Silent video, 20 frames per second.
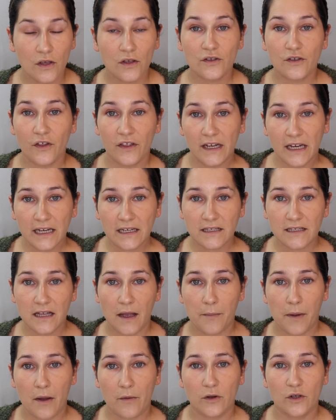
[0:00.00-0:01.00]
So the next
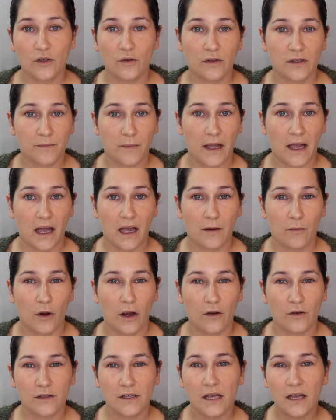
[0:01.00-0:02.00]
step I would do is my
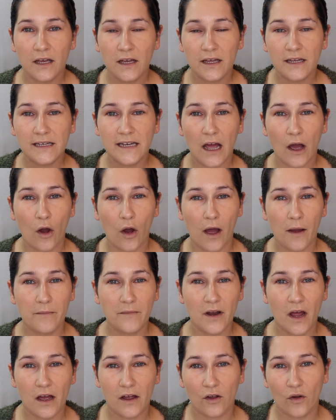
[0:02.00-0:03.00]
eyebrows. Now I'm
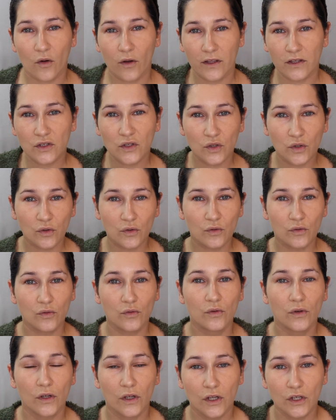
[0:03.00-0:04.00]
not going
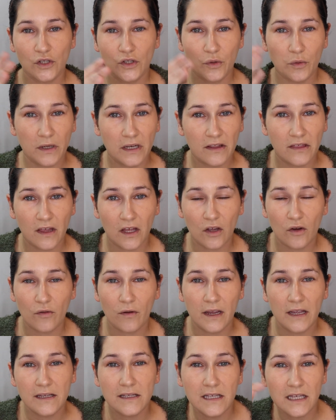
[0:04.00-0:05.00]
to do anything
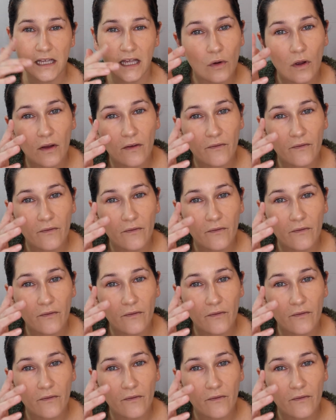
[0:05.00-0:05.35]
crazy.